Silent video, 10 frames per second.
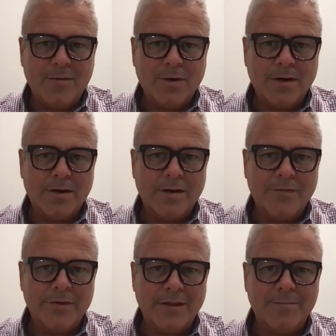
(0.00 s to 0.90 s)
where if
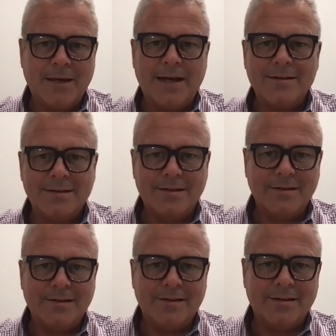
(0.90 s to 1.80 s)
you think back
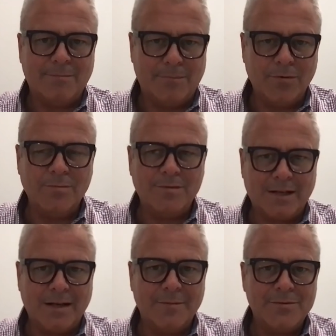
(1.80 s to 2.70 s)
to boom
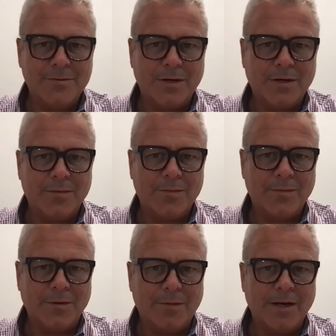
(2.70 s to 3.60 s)
times where
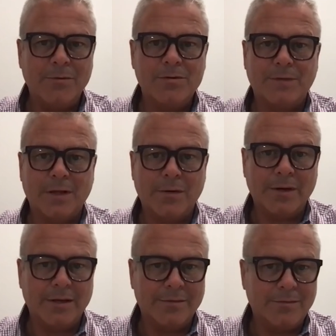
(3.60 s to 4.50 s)
you know money was
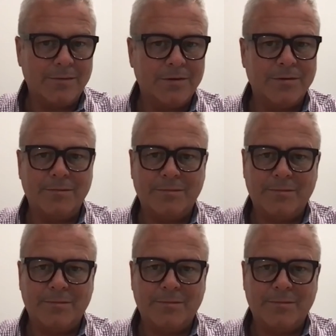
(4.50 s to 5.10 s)
flowing and we we're